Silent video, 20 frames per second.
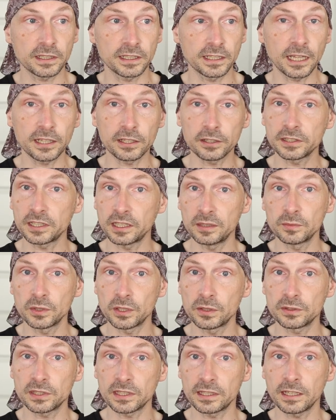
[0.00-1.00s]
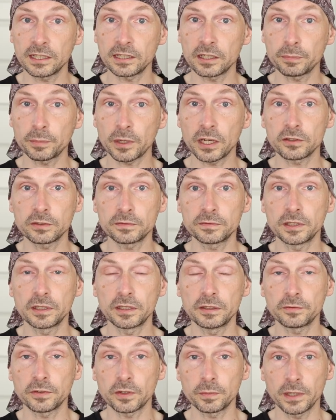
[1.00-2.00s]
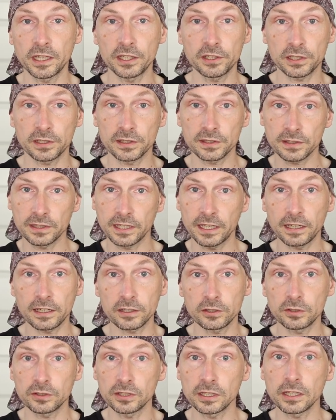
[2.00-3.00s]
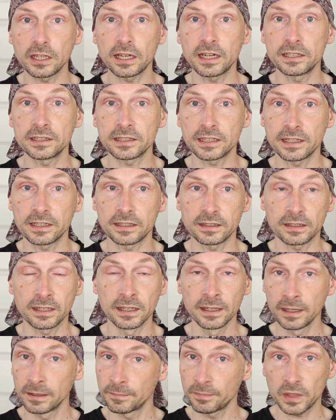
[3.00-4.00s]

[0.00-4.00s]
another team knows another part of the information, they are not aligned, and